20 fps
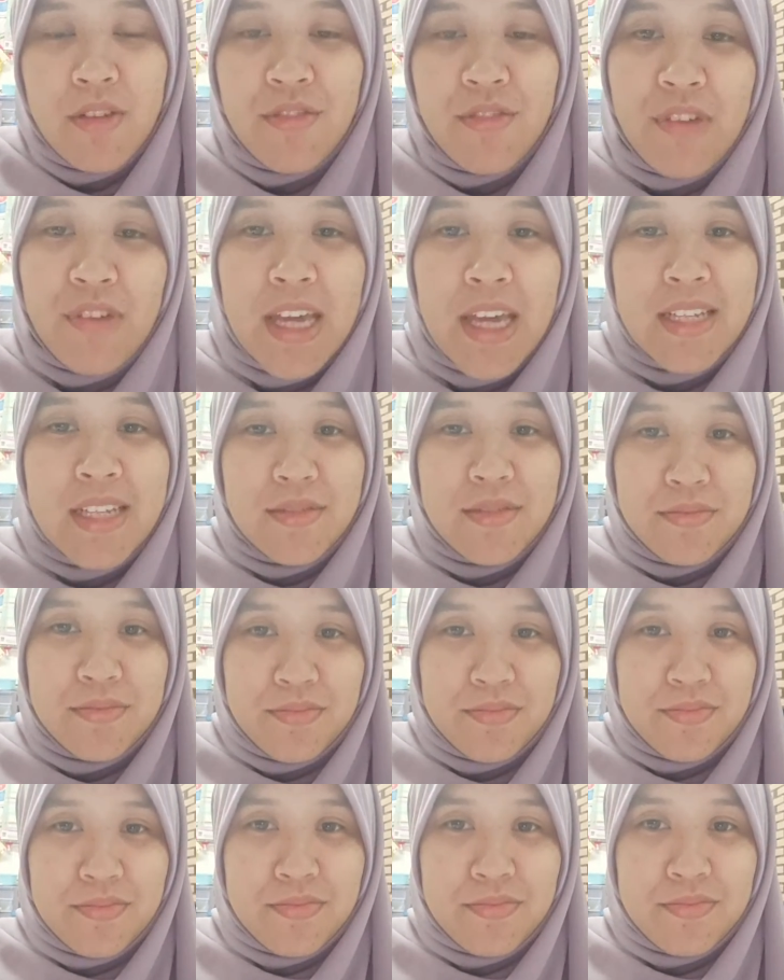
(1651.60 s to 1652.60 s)
fine,
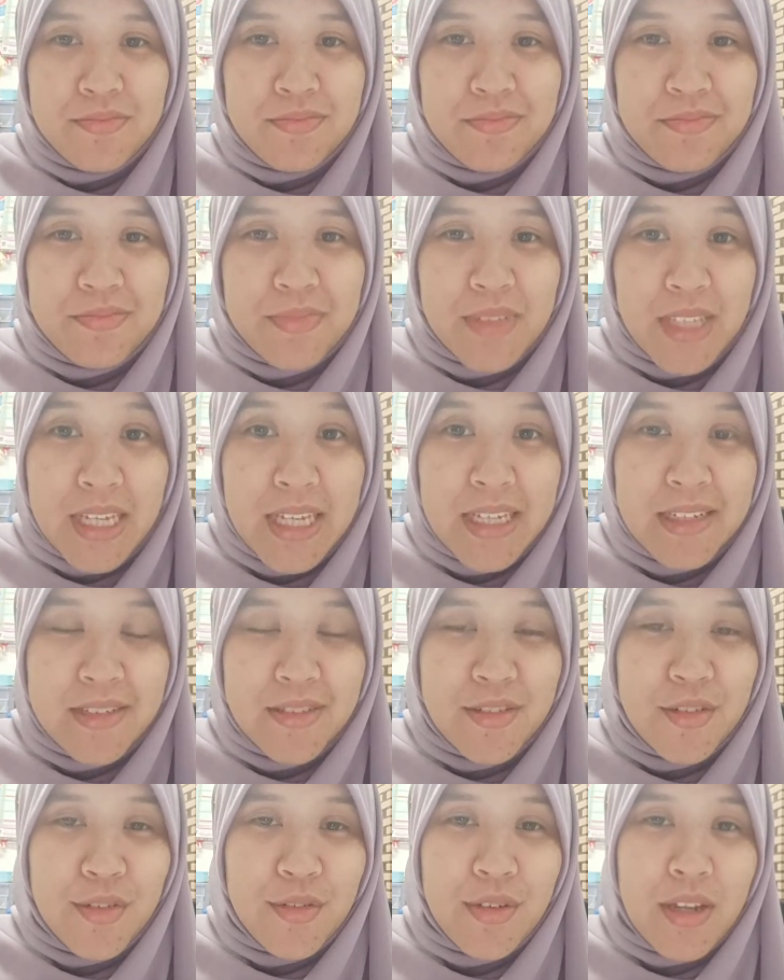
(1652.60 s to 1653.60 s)

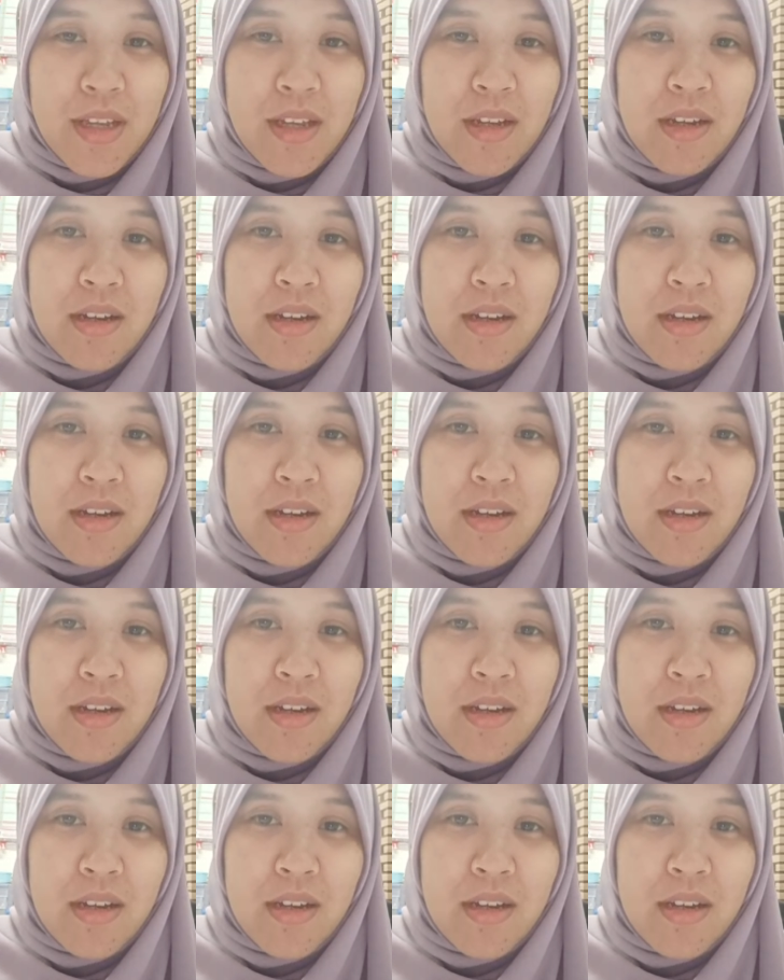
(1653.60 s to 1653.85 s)
kan? Alright,